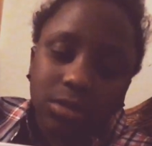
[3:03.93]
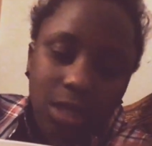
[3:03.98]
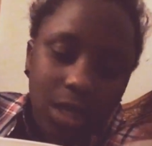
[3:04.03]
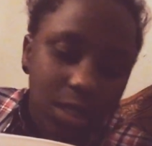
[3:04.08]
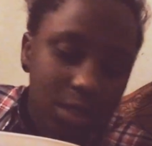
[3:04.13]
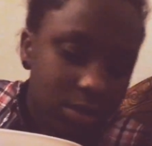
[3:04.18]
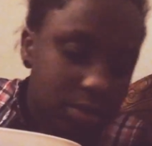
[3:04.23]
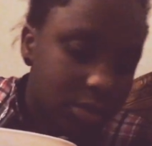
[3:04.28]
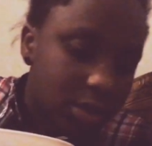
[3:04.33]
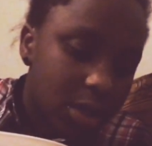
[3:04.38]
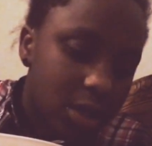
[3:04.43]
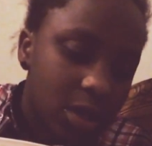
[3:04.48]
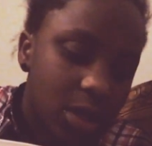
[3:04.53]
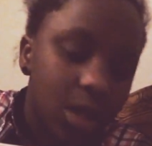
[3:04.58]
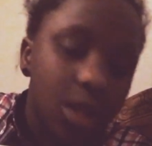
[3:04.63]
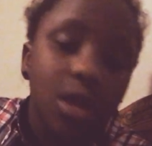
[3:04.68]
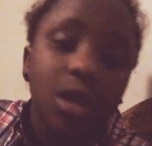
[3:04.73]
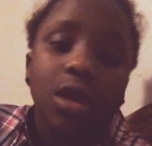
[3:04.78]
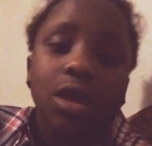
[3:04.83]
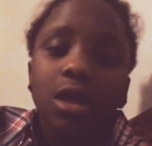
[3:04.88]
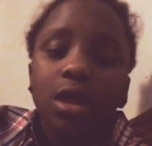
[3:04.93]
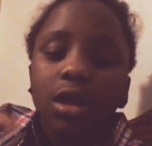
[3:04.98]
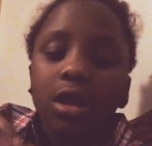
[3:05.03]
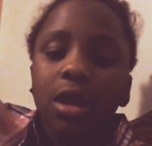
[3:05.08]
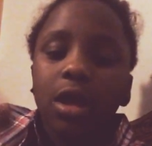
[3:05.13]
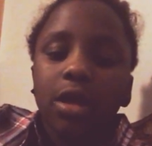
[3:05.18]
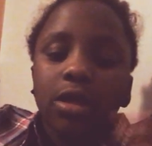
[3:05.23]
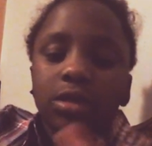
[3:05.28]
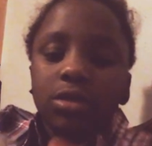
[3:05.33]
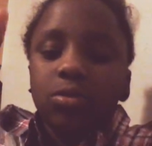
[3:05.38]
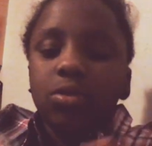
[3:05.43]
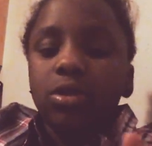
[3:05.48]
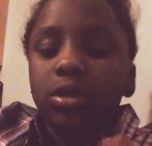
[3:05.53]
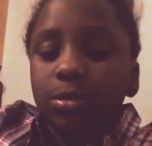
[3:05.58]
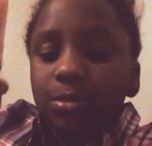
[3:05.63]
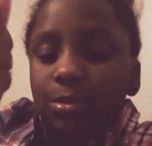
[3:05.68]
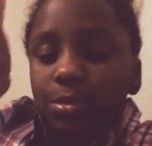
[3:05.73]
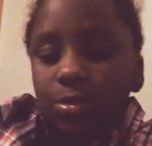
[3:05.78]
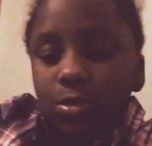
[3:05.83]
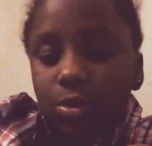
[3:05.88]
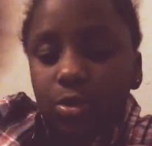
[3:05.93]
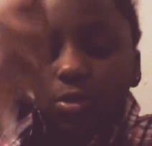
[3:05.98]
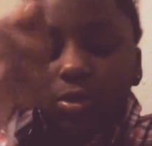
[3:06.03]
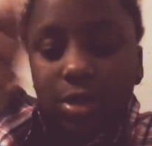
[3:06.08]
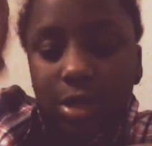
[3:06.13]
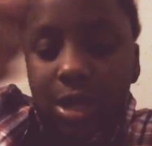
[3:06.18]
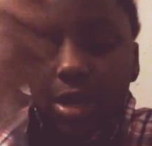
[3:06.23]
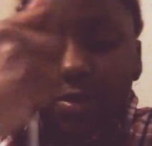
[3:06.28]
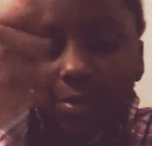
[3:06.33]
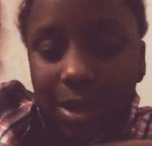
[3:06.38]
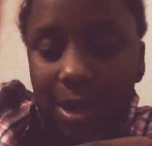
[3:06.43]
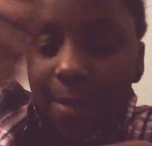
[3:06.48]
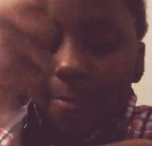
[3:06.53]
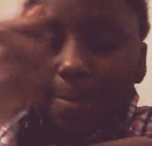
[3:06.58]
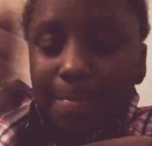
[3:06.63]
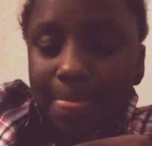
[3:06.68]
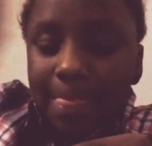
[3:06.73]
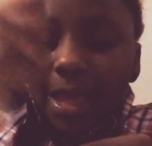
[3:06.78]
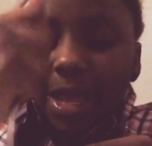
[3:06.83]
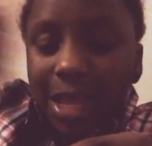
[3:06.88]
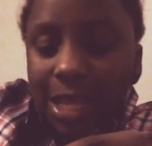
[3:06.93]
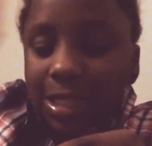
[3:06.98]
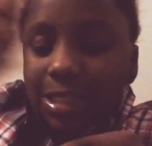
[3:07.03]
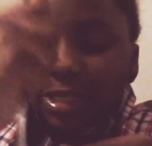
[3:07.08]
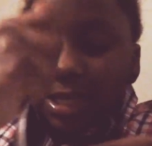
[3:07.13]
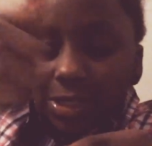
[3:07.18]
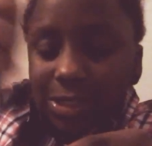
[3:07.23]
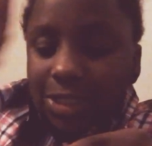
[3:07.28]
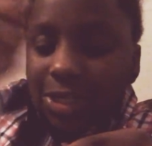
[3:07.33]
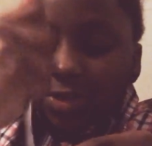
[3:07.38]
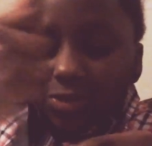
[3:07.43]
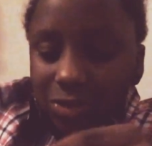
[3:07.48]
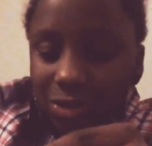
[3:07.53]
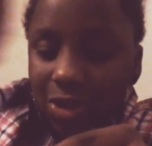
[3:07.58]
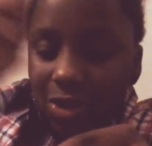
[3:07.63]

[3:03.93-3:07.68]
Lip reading: so tired staring. Okay, wait. Here we go. Stare.